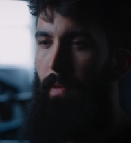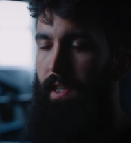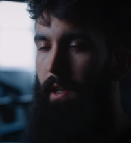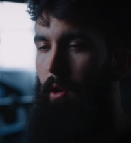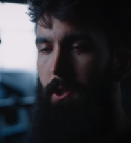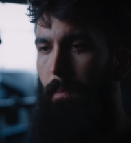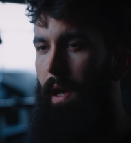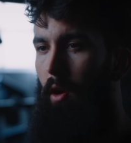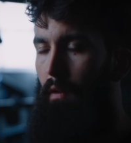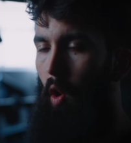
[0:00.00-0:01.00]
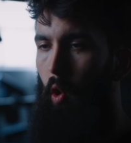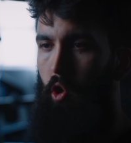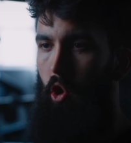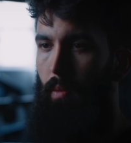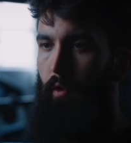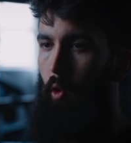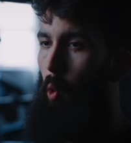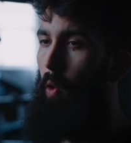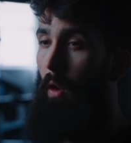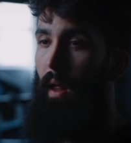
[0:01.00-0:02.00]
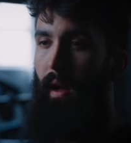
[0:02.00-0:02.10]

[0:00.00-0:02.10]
This can also pay off long-term for your overall